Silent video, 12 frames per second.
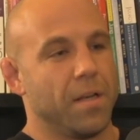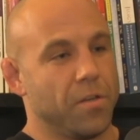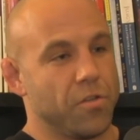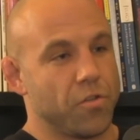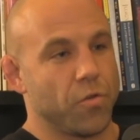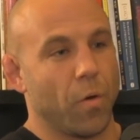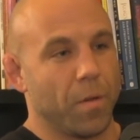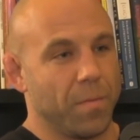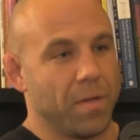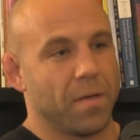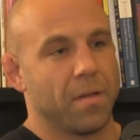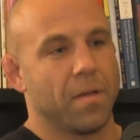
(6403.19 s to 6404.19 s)
and
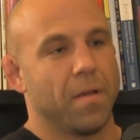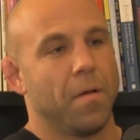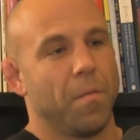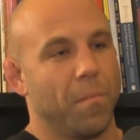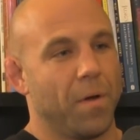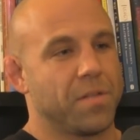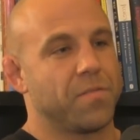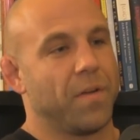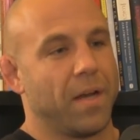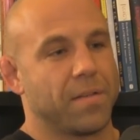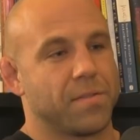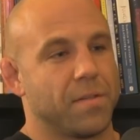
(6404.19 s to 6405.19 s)
enjoyment
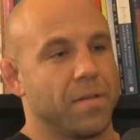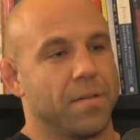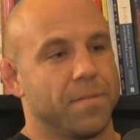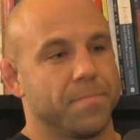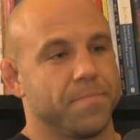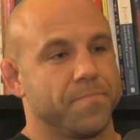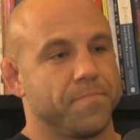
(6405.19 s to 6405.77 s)
much faster.